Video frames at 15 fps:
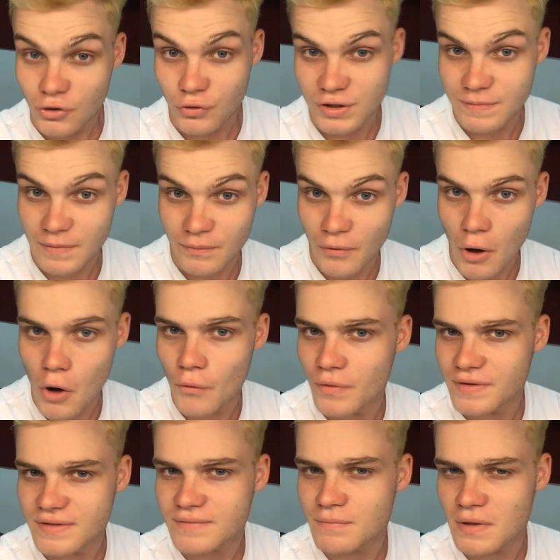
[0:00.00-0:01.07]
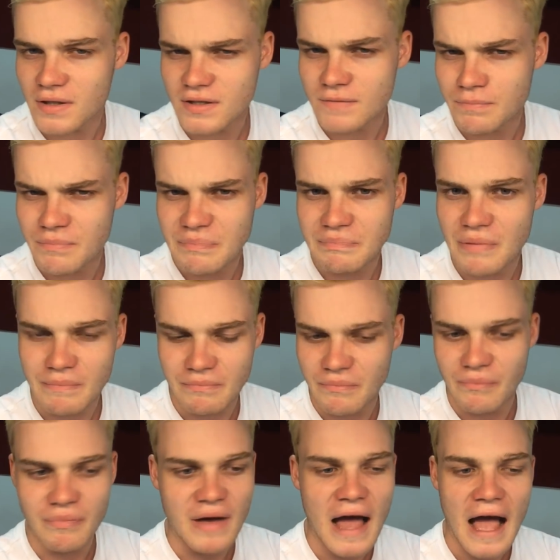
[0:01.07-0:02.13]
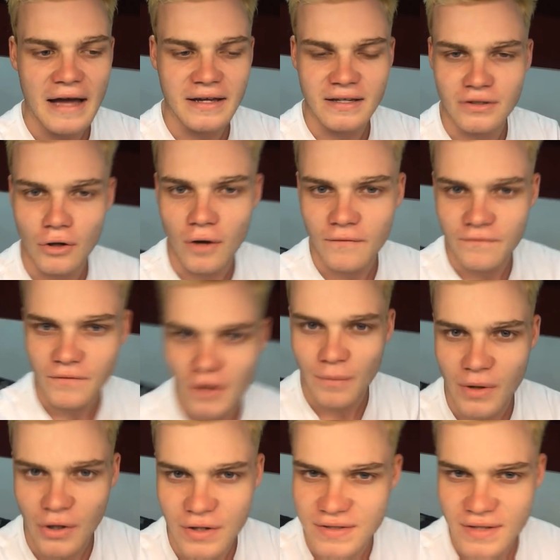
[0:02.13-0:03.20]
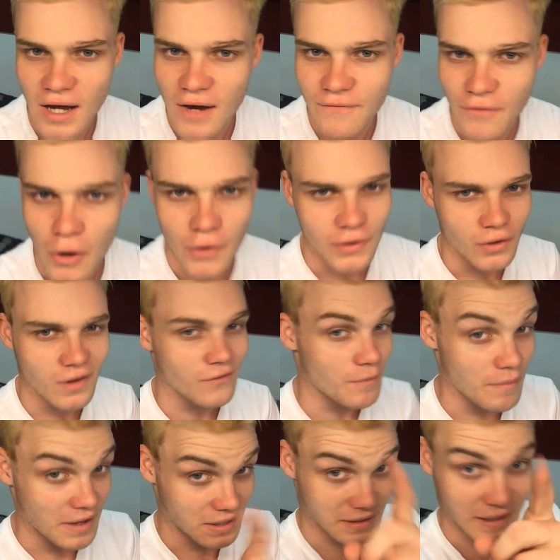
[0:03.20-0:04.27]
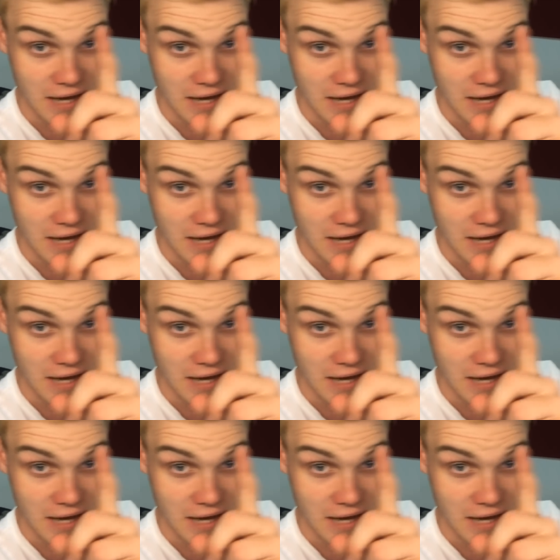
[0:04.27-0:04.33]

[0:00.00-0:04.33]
Crispy Pro is back and not filming on his iPhone. He'll have a better